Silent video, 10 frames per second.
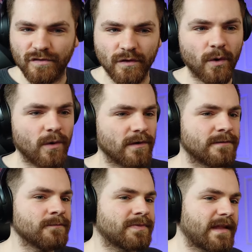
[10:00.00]
sword.
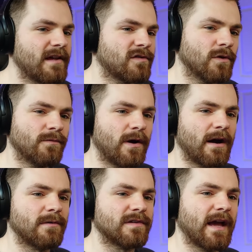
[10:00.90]
That's sort of what
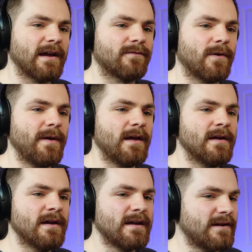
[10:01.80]
I was getting from it,
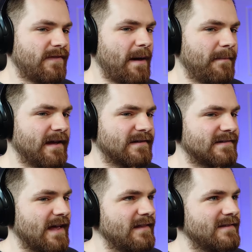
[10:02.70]
if that makes
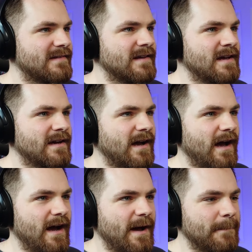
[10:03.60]
sense.
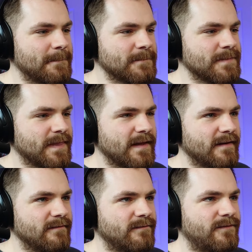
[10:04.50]

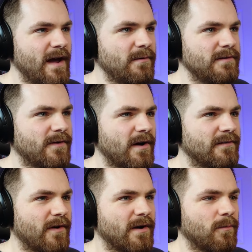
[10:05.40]
Very, very,
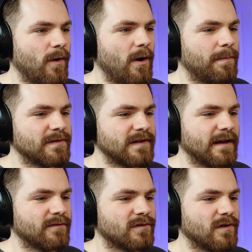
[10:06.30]
very well put
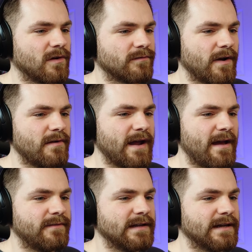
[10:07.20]
together song. Very
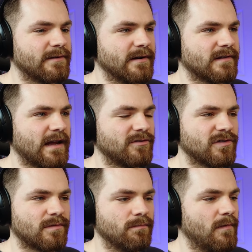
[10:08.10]
heavy lyrics, and
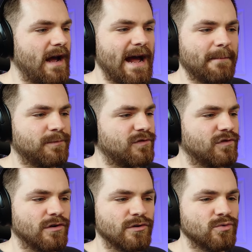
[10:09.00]
just
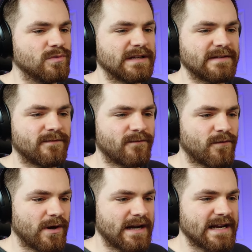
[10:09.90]
absolutely
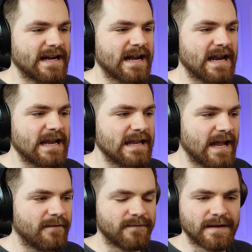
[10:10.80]
freaking
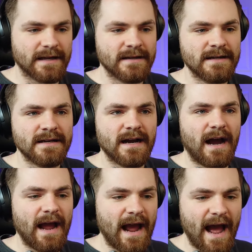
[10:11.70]
loved it.
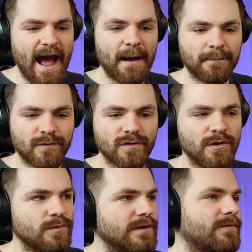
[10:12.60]
I
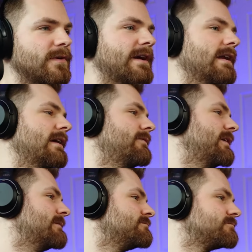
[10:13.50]
absolutely freaking loved
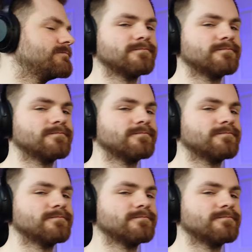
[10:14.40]
it.